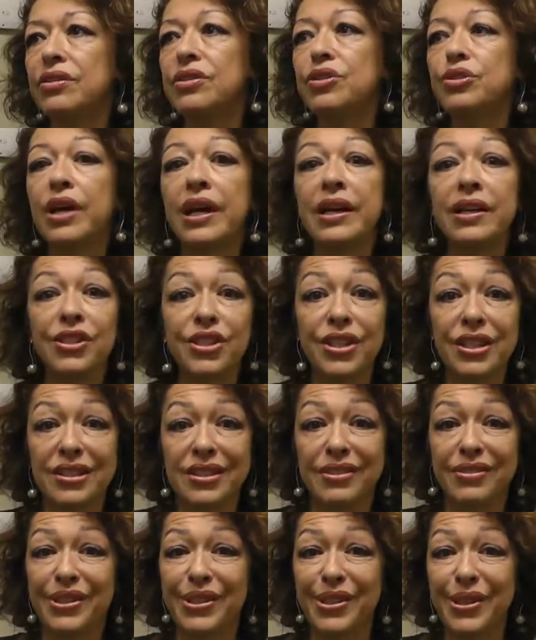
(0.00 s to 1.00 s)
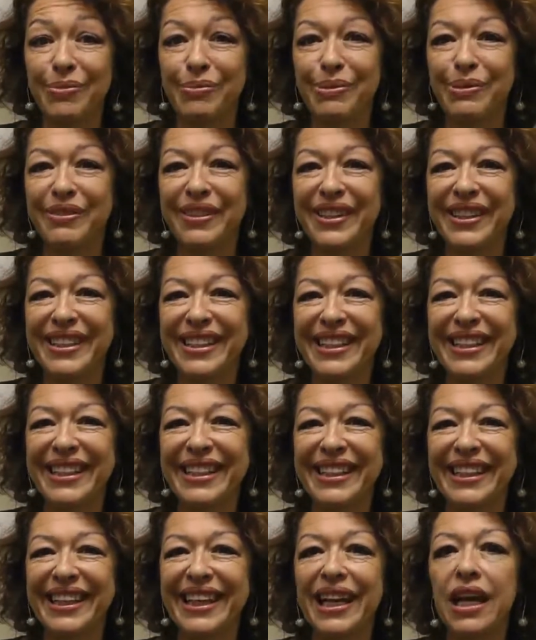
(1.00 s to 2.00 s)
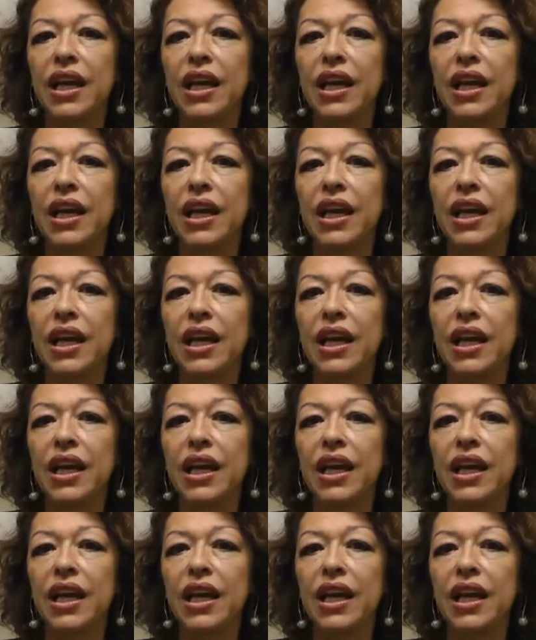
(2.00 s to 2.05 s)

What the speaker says: strategies of supervision.